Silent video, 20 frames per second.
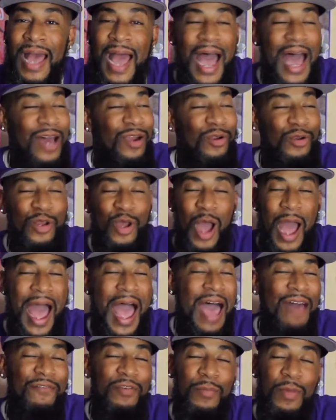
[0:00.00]
I don't know. I
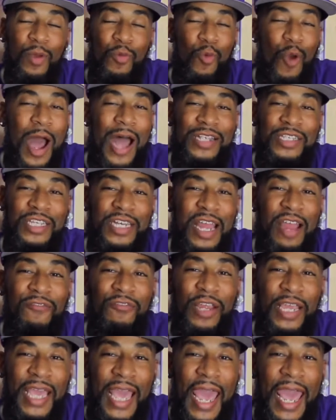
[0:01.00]
haven't been watching
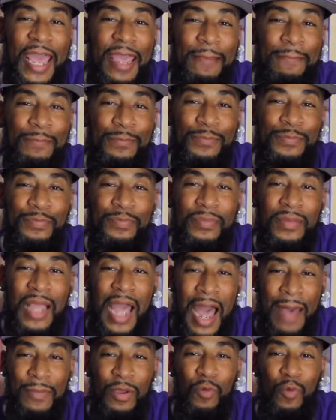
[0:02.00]
every game.
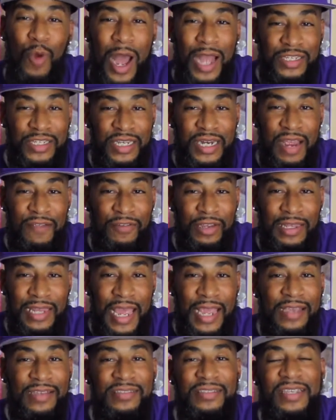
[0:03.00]
I've been watching every
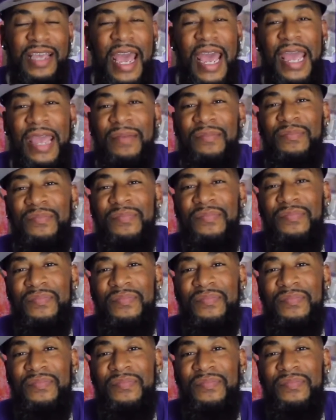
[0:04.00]
Lakers game.